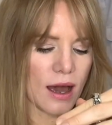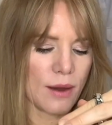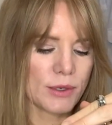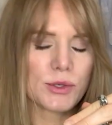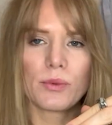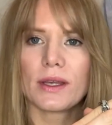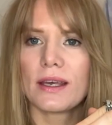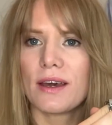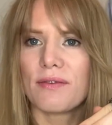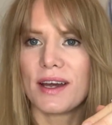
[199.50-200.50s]
It was really
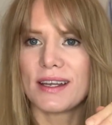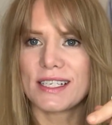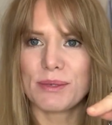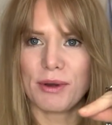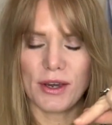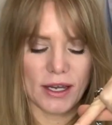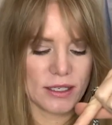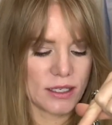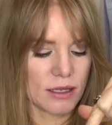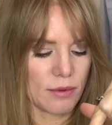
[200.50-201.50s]
a fun
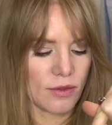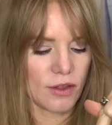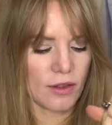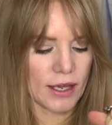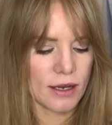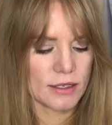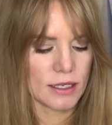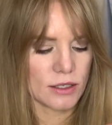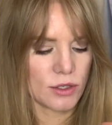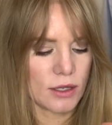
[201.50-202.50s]
experience. The ladies
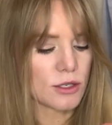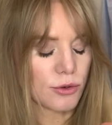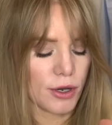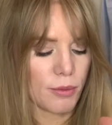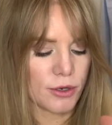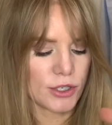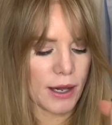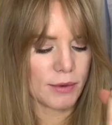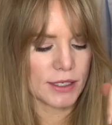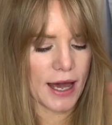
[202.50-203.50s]
at the Tory Burch I
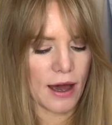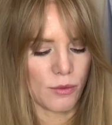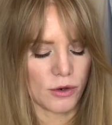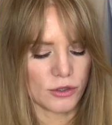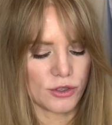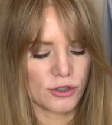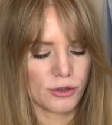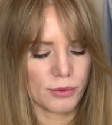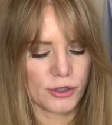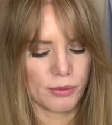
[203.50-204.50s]
was at were
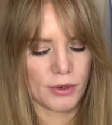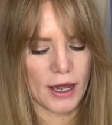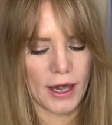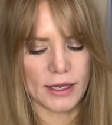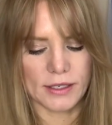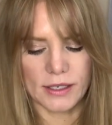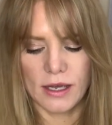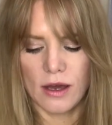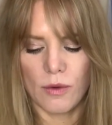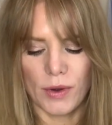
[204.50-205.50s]
super, super nice.
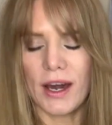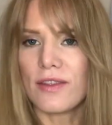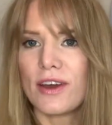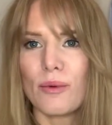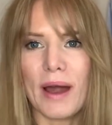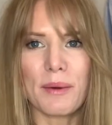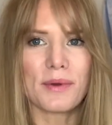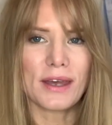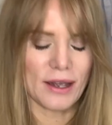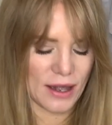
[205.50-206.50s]
We got there right
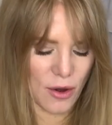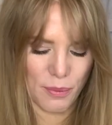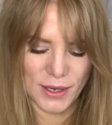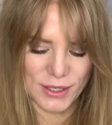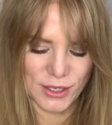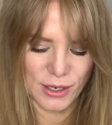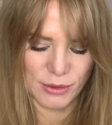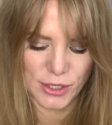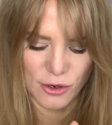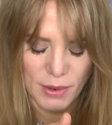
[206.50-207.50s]
when they opened, so there
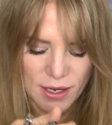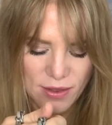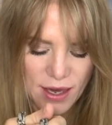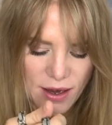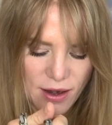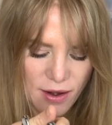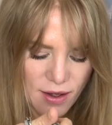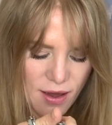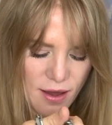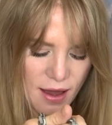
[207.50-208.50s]
was nobody
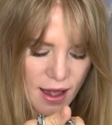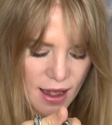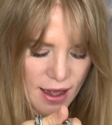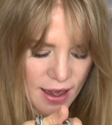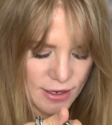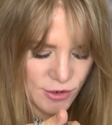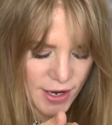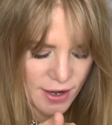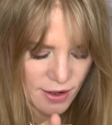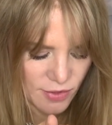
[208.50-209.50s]
there. I
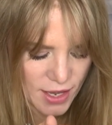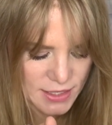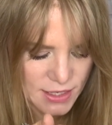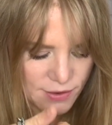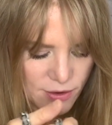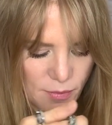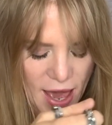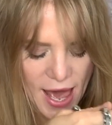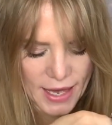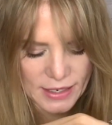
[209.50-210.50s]
tried on lots of different
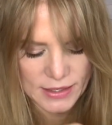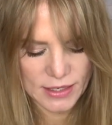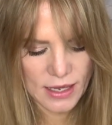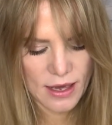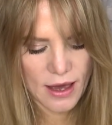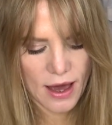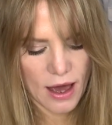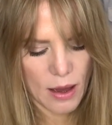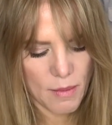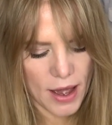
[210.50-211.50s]
bags.
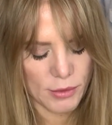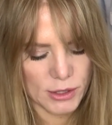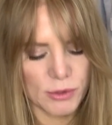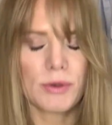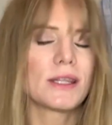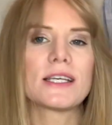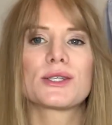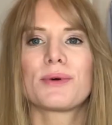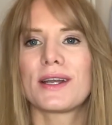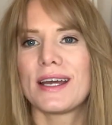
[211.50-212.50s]
I was between
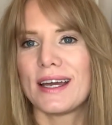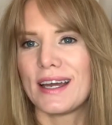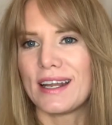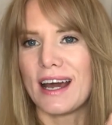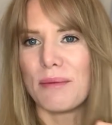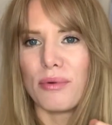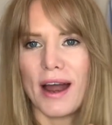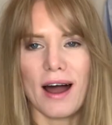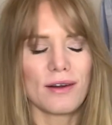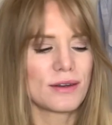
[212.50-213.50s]
this one and a
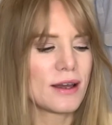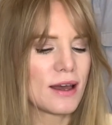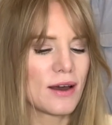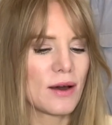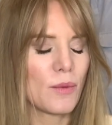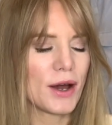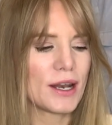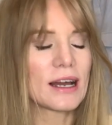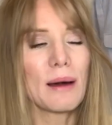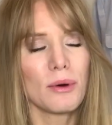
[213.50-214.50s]
brown one,
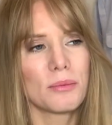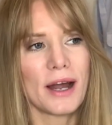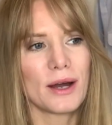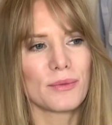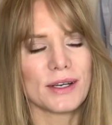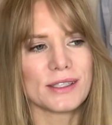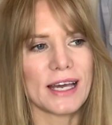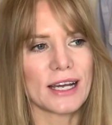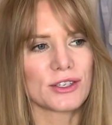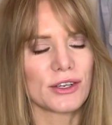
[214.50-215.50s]
a couple brown ones
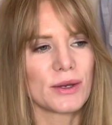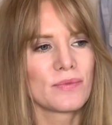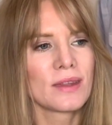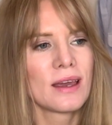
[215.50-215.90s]
actually.